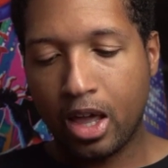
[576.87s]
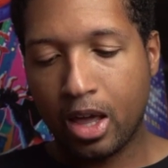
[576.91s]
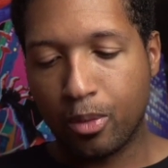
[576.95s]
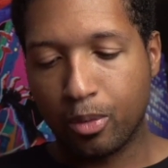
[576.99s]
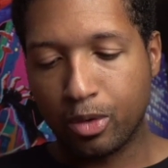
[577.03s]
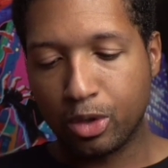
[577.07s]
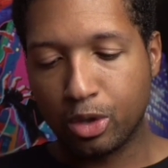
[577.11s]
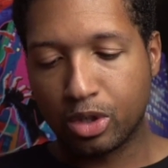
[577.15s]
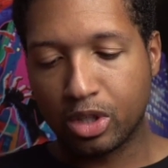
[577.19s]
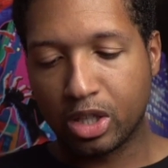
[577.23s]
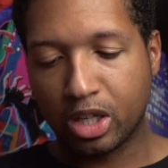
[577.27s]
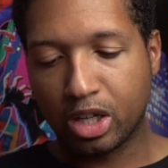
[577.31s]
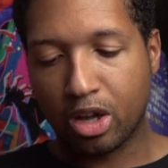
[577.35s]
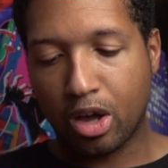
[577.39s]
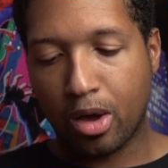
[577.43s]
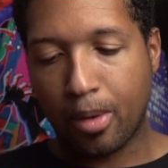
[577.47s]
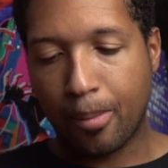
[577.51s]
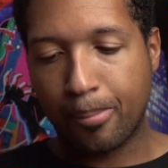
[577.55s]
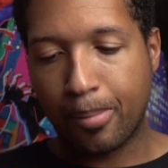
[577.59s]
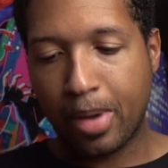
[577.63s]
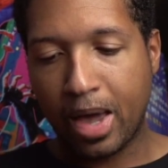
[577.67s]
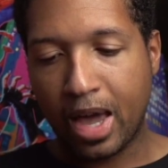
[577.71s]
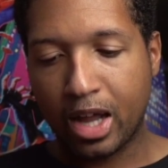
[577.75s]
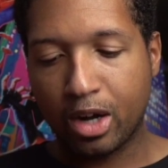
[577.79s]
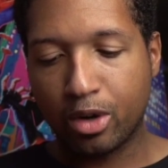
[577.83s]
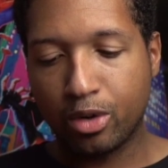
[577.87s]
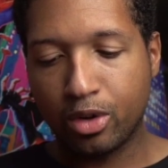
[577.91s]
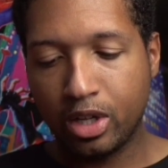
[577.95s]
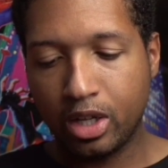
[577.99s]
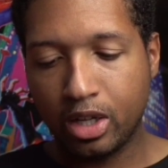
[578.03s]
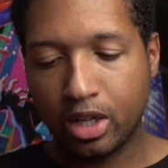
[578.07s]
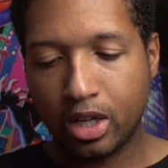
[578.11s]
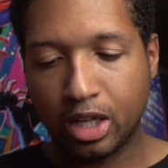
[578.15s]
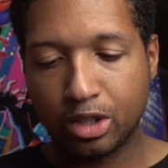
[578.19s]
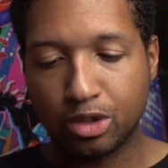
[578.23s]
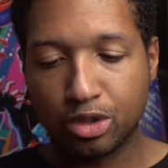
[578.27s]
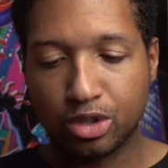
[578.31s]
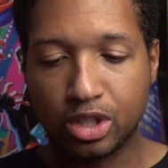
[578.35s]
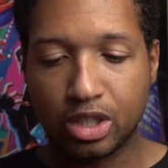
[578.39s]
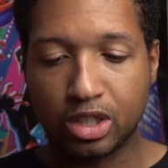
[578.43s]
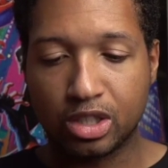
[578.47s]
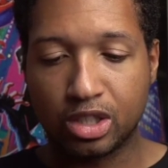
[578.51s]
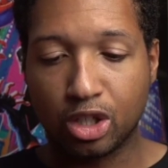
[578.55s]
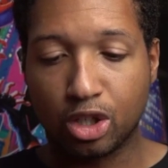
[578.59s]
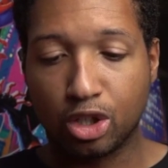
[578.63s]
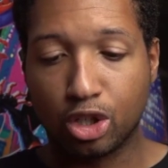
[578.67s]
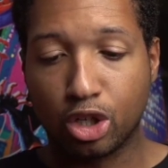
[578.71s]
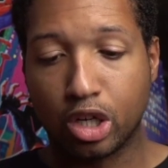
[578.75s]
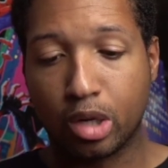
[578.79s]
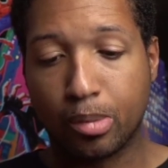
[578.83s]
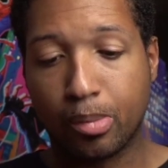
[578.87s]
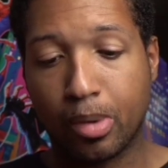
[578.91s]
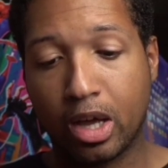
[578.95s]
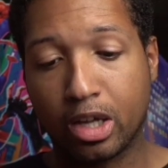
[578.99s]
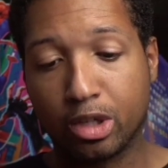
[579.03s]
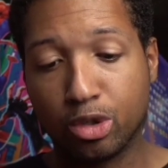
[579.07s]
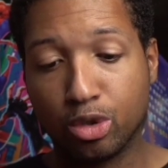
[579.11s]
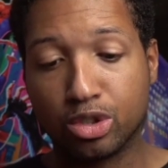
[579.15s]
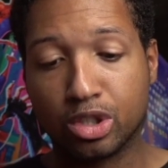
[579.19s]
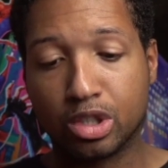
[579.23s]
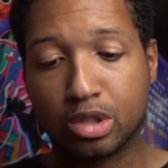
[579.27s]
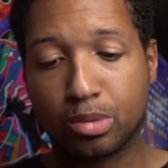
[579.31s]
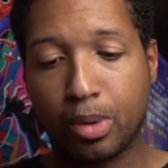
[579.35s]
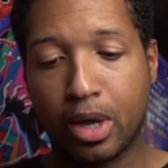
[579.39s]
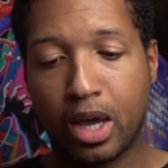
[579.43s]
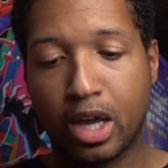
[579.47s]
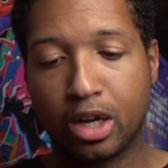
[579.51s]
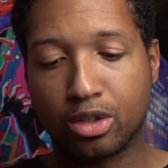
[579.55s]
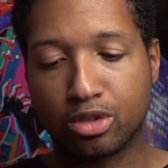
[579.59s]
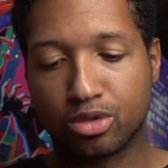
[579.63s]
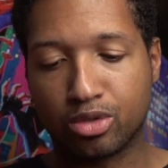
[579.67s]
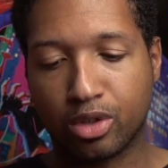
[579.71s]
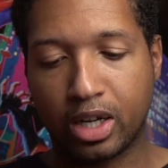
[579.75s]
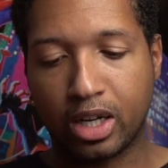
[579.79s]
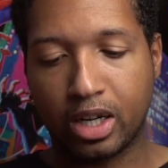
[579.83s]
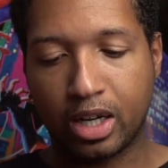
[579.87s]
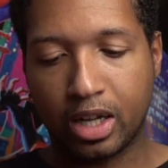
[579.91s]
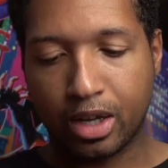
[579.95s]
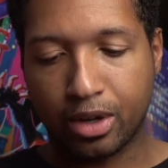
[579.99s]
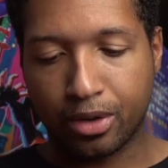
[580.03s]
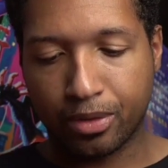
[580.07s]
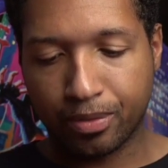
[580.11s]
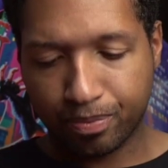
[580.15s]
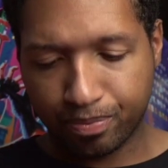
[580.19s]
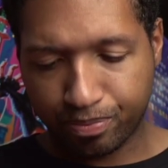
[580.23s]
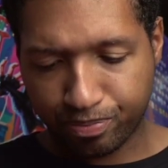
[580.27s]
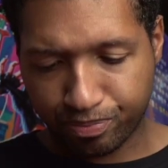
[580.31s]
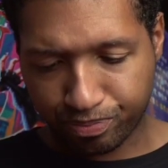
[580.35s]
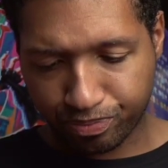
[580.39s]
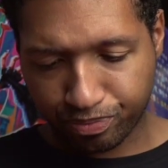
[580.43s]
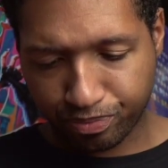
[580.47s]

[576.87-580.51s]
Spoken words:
And when you click on battery, as you see, it's still learning my usage patterns right now.